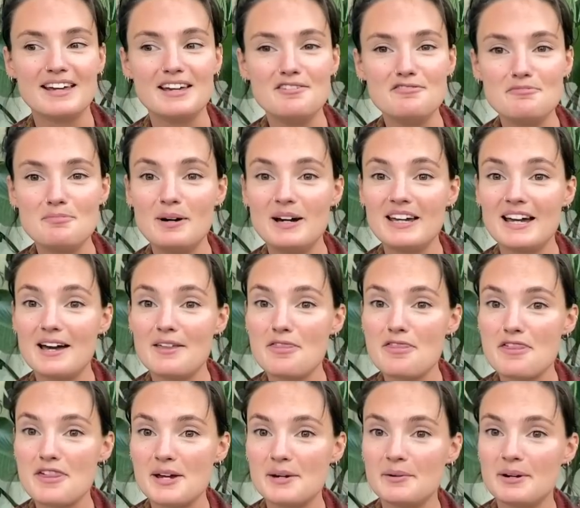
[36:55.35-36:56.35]
If my
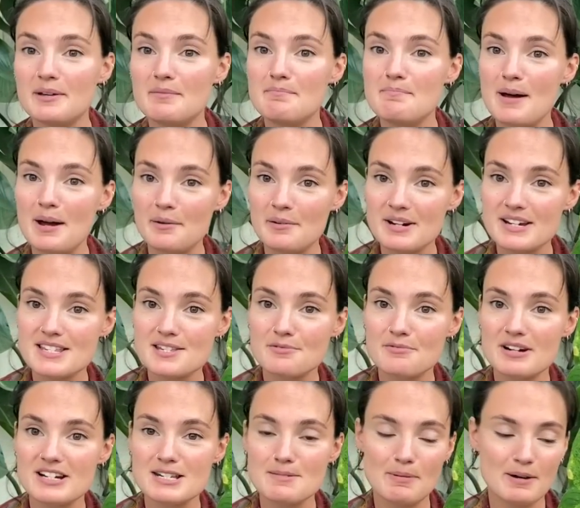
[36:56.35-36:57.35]
anthurium berries are
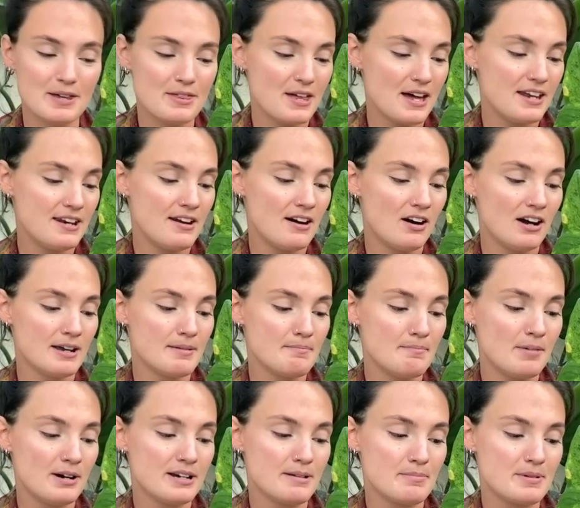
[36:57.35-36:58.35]
ready by then, I
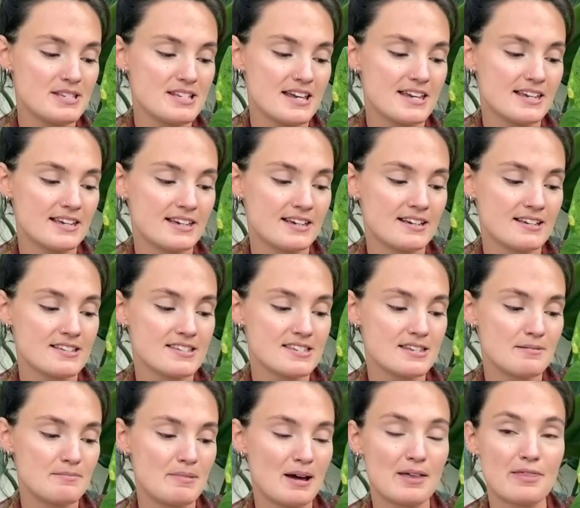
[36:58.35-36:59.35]
might be taking
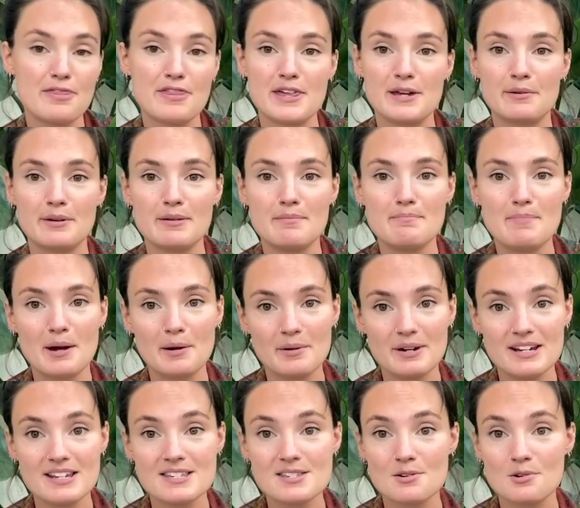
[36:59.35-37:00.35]
some anthurium
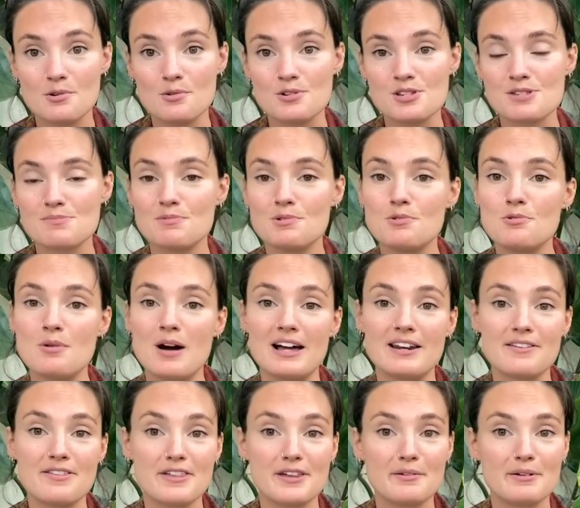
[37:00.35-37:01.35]
berries or small
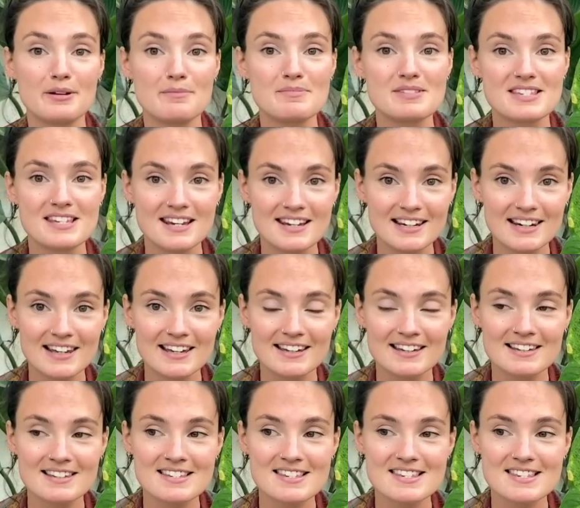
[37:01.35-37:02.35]
anthurium
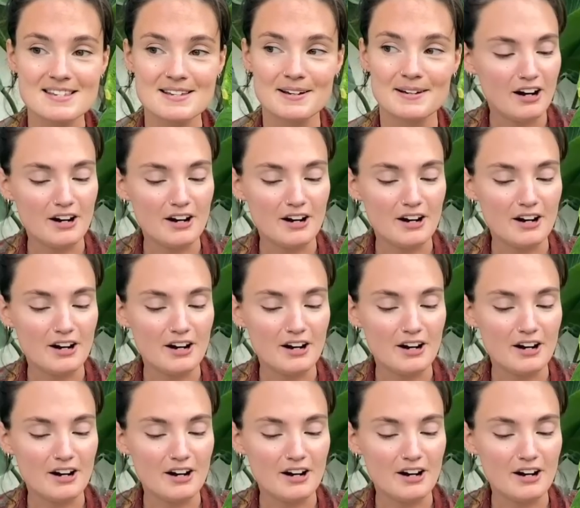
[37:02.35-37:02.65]
seedlings.